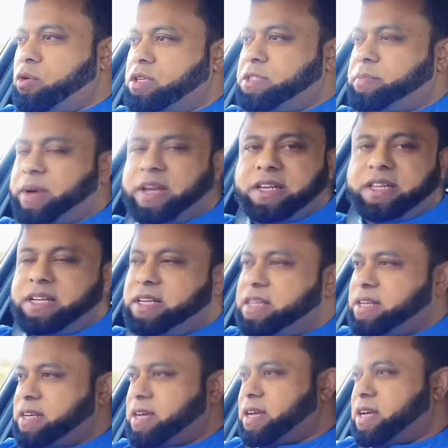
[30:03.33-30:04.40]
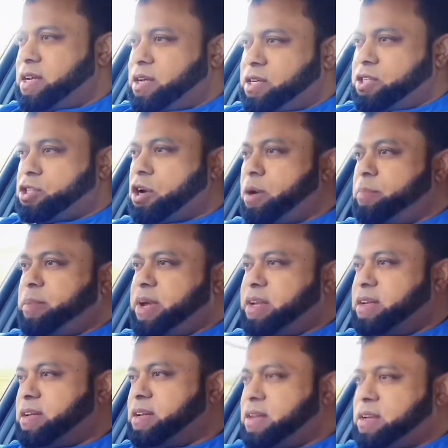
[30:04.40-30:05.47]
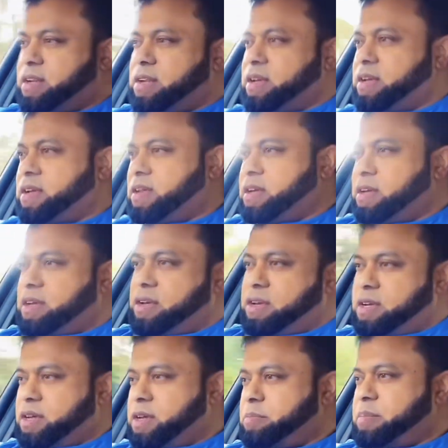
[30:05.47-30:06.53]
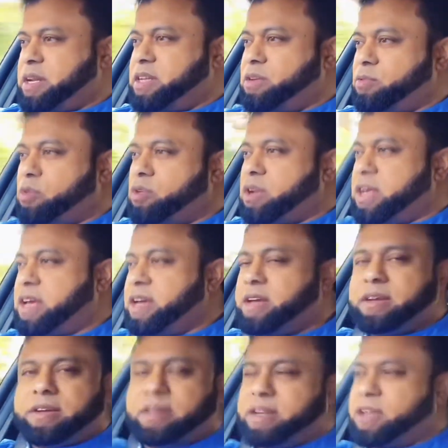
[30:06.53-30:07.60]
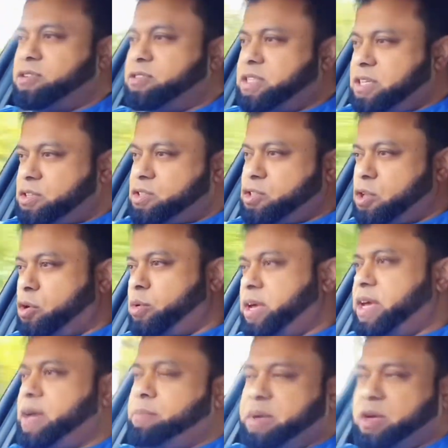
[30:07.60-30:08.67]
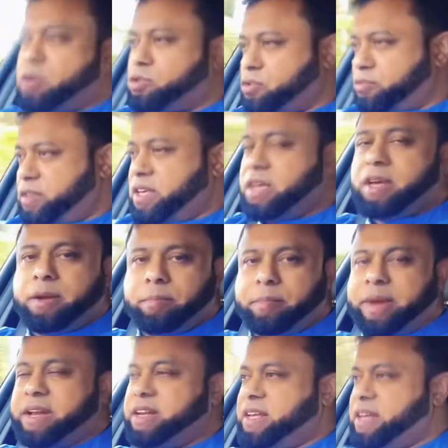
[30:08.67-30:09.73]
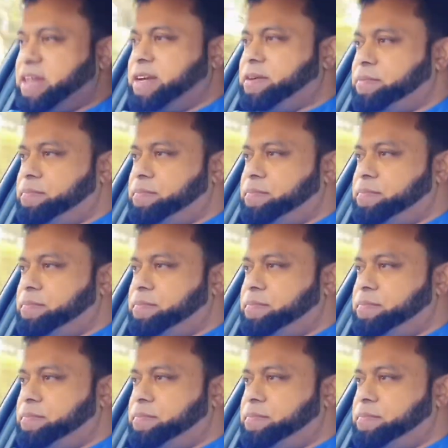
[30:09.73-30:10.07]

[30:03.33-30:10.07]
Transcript: is bendy, sharp bend, bendy road here. Can you see? Slow here because of the bend here.